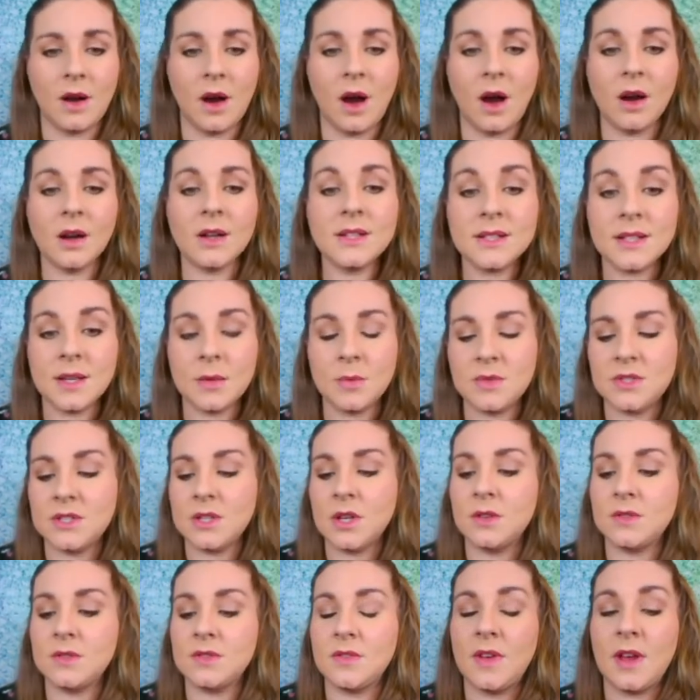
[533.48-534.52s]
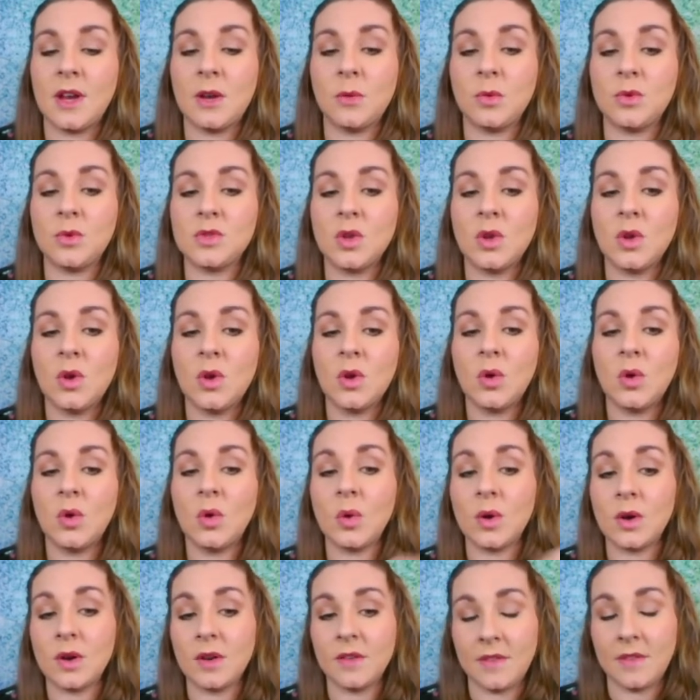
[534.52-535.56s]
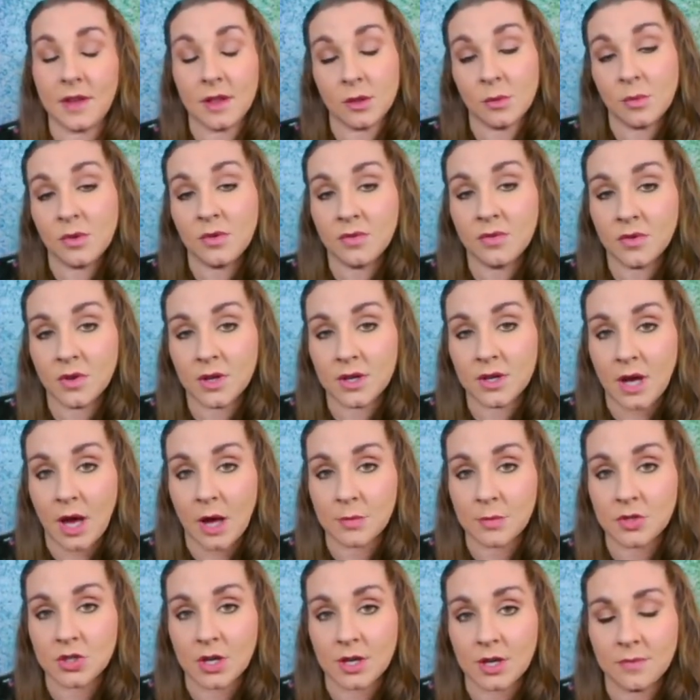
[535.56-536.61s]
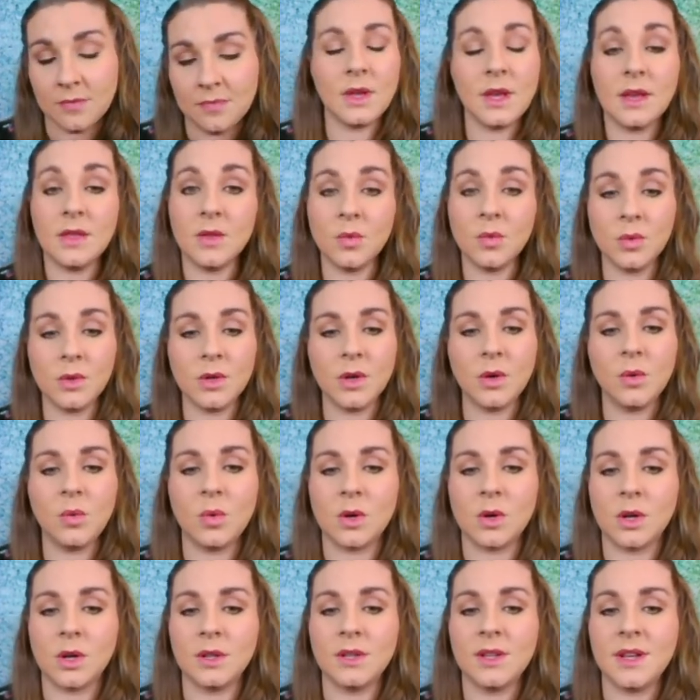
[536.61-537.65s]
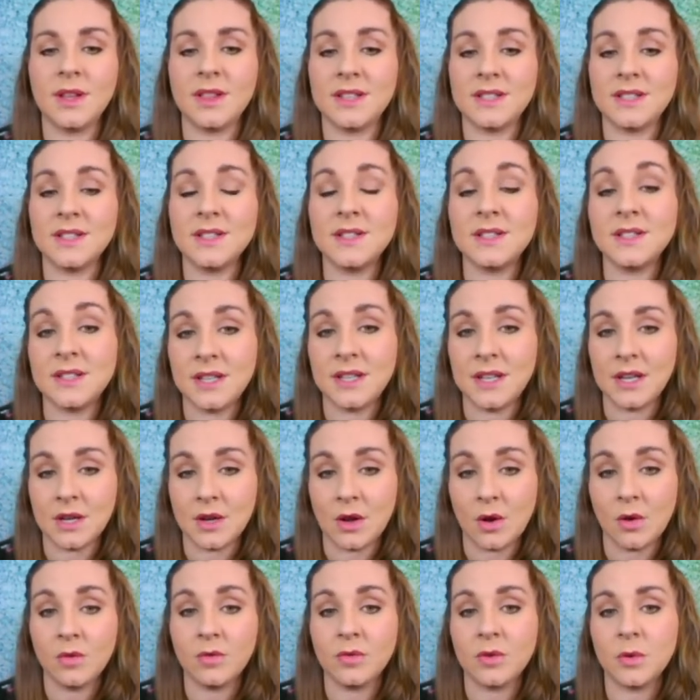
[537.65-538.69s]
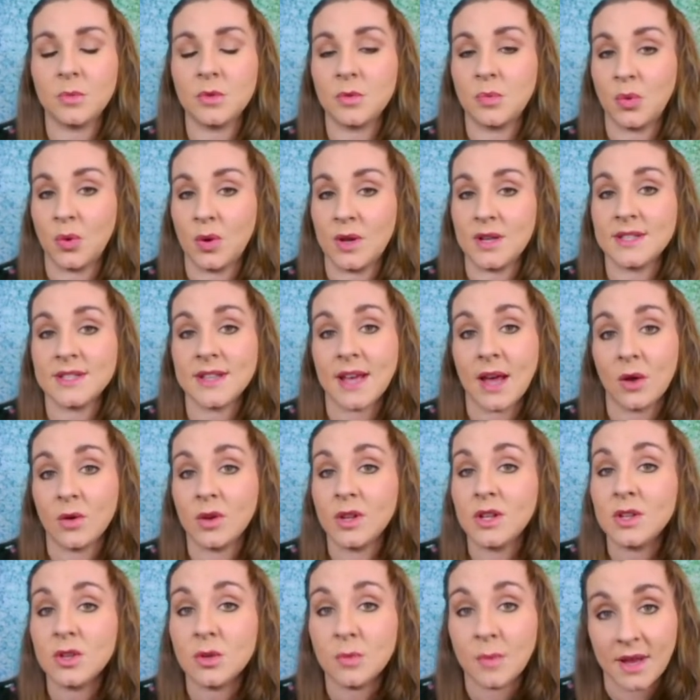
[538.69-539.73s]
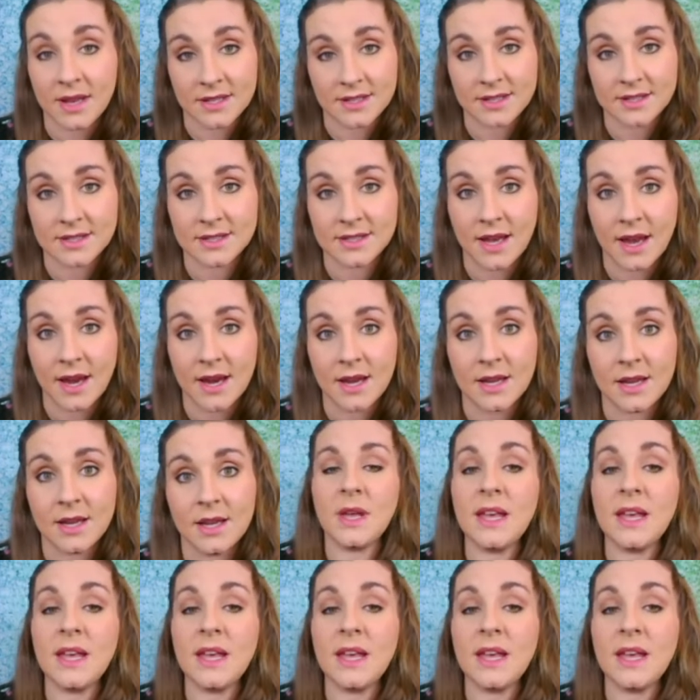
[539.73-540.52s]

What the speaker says: are sim cells of animals who are available for adoption. In the real world, this is Tito from Du Bois County Humane Society